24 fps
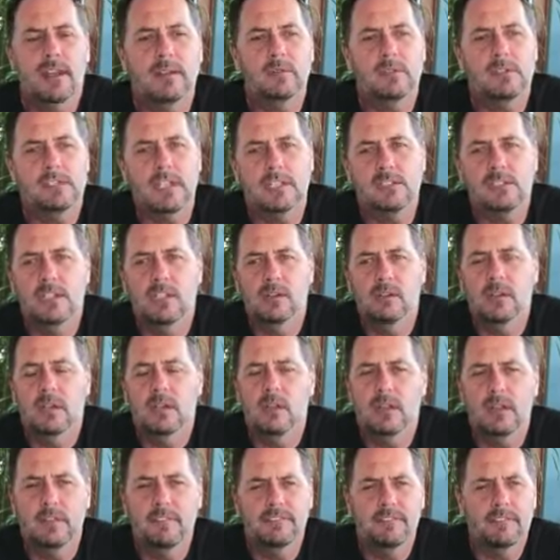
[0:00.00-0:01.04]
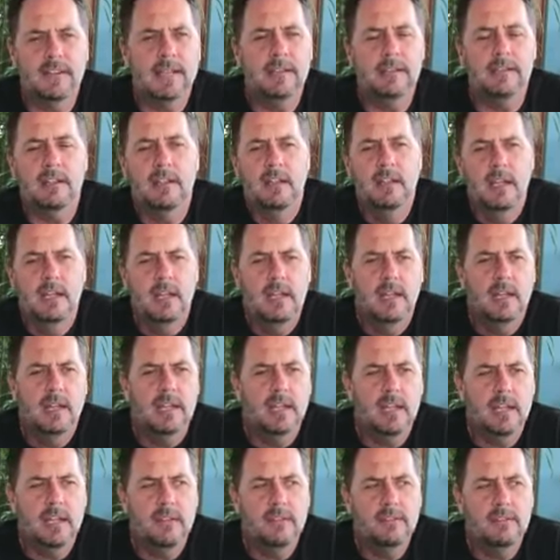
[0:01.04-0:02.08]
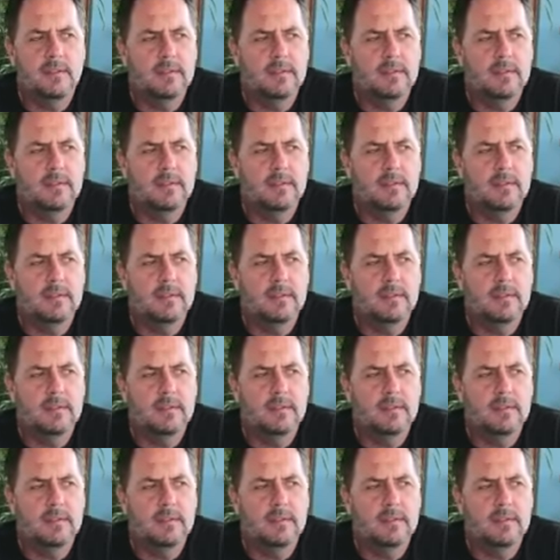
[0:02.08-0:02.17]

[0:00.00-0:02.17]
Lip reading: was actually quite a lot of fun. And the